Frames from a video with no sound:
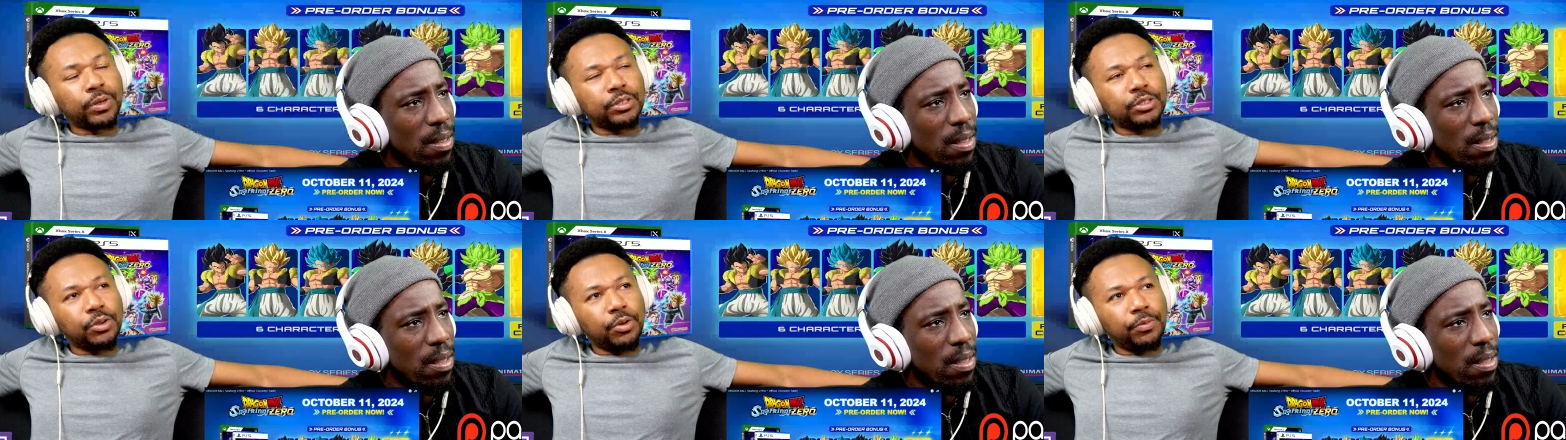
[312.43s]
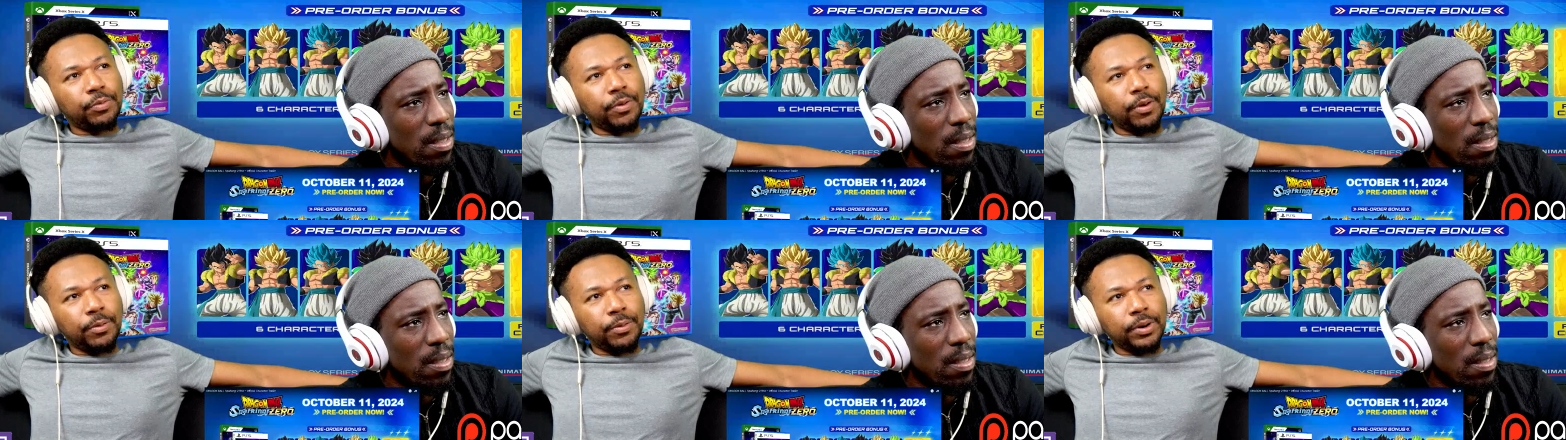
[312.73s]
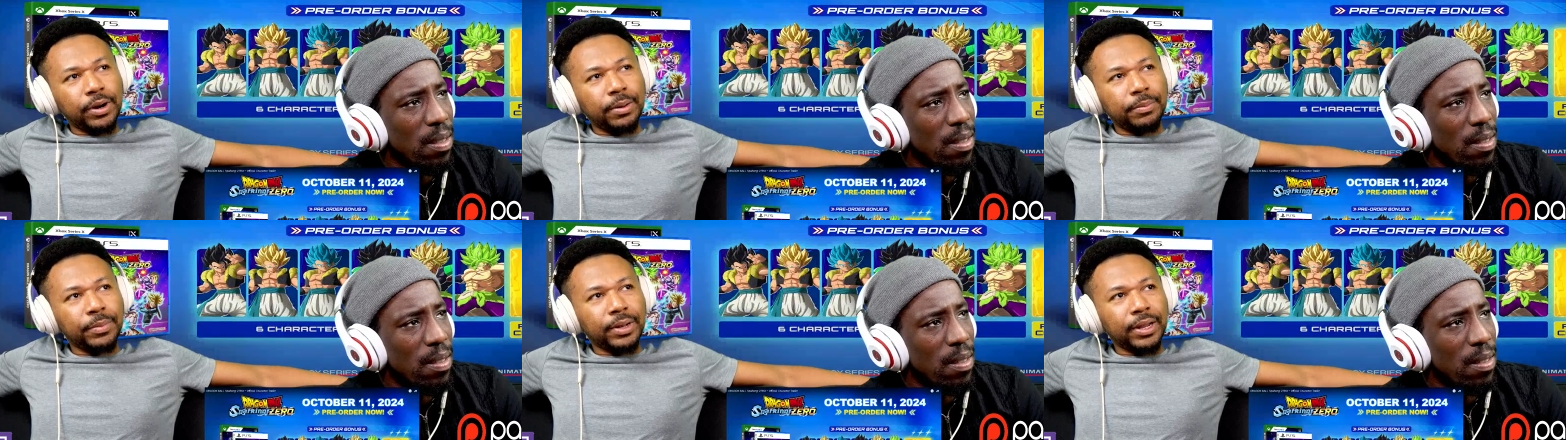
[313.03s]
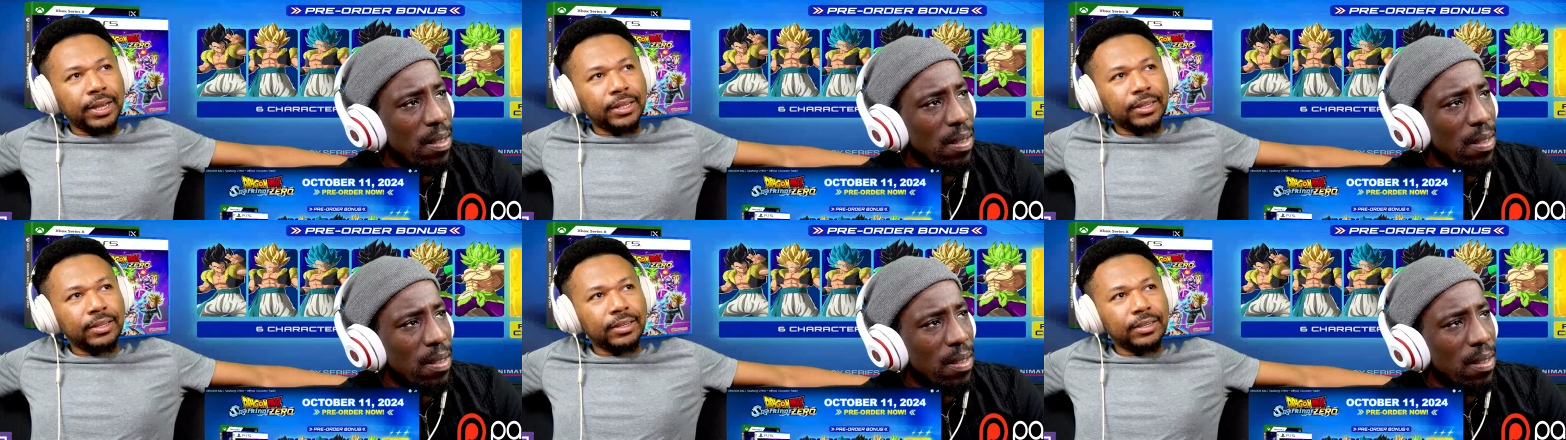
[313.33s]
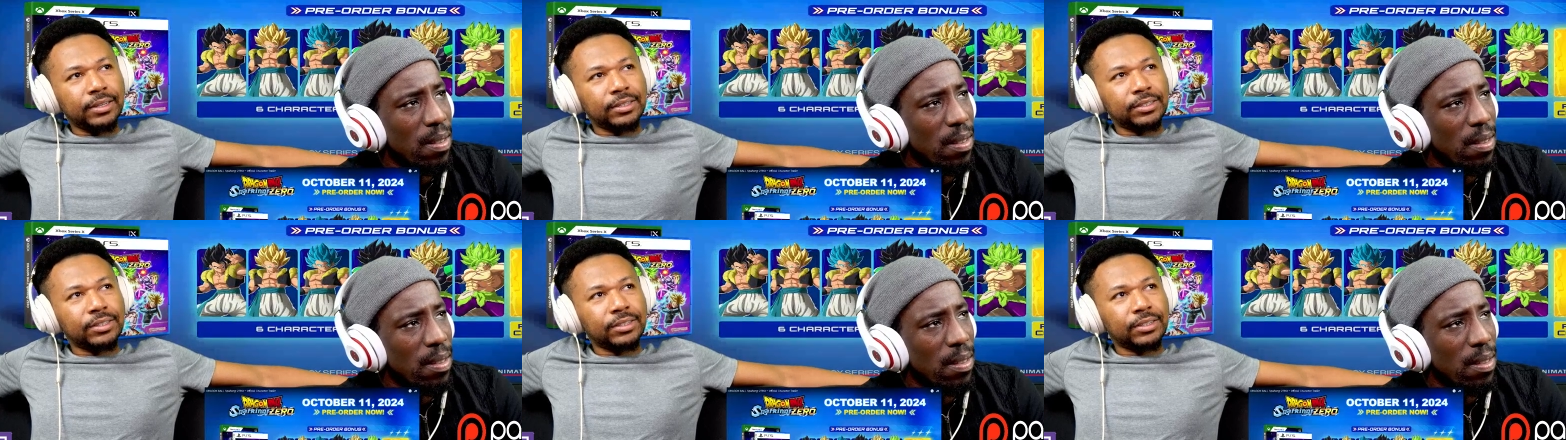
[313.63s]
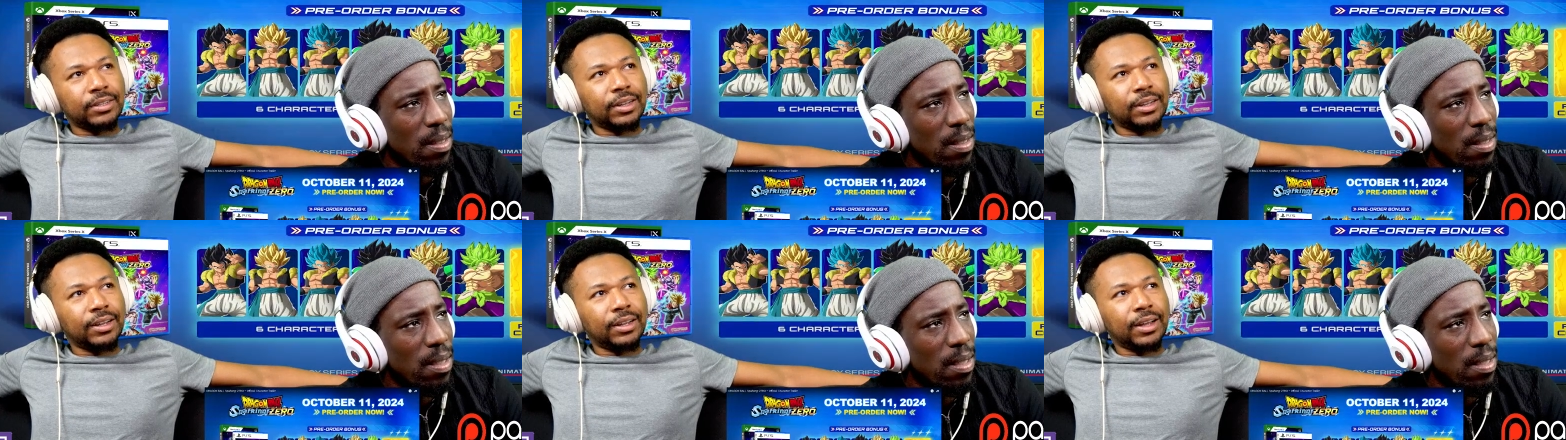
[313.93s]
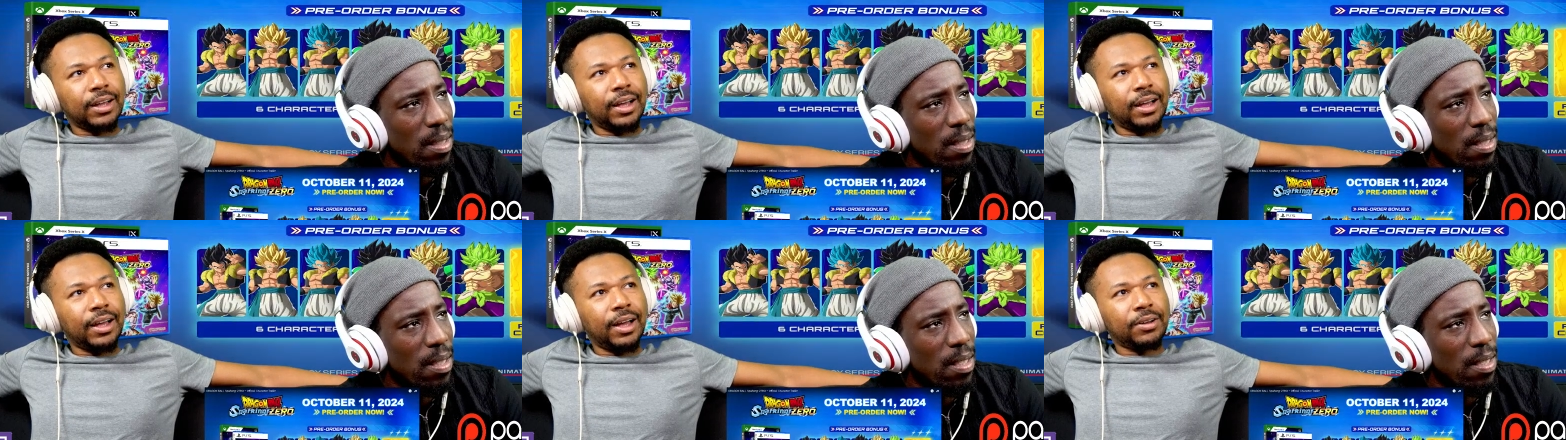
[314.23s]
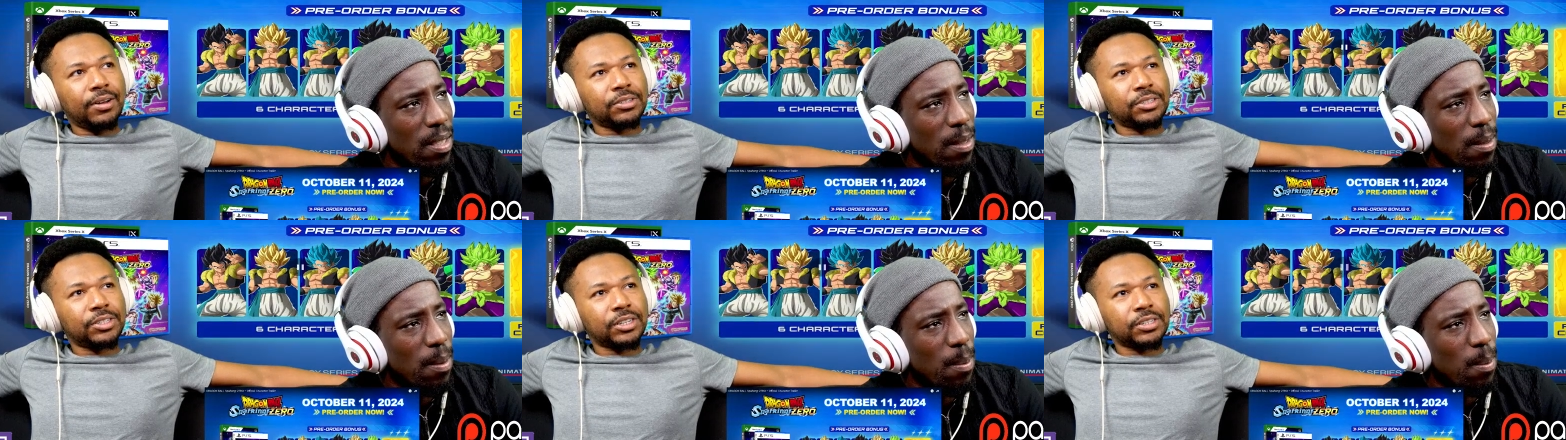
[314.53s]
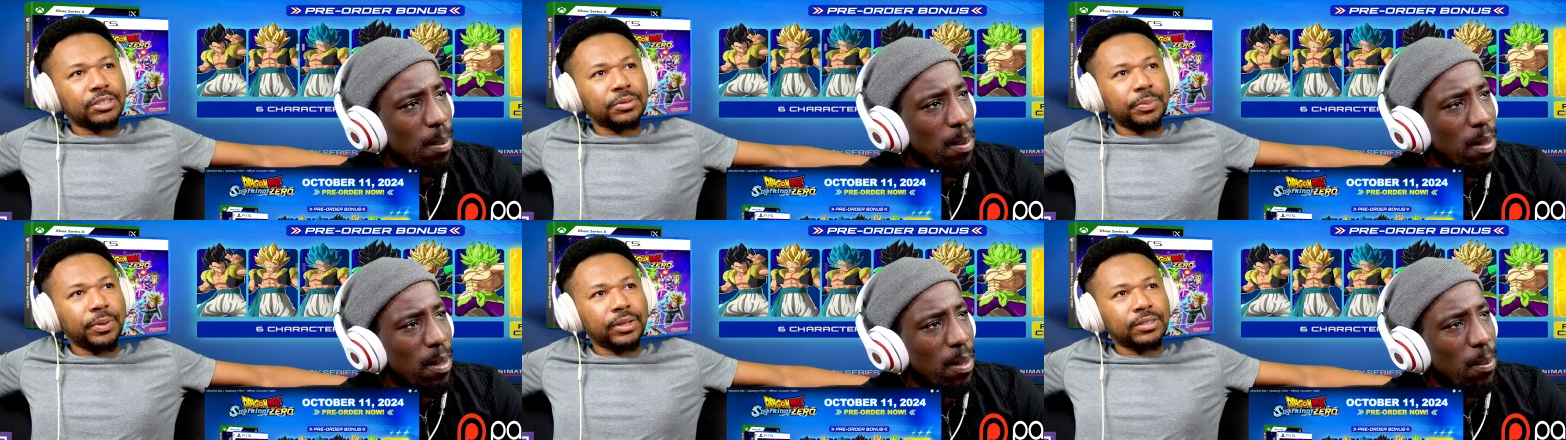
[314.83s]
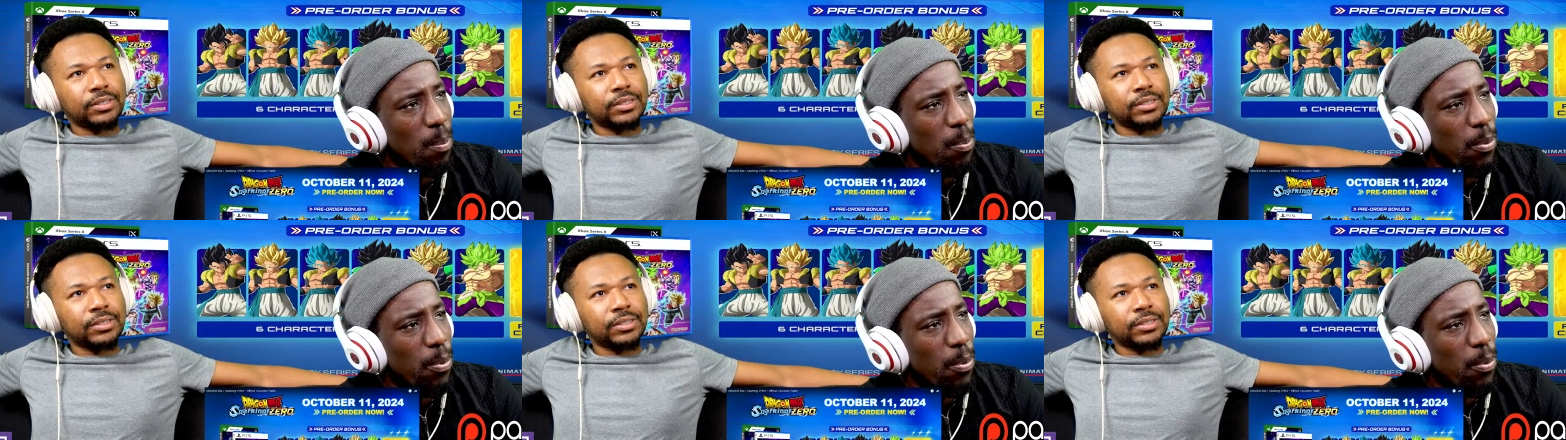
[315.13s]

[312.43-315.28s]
Speaker 1: so far, what I'm liking is, I was just about to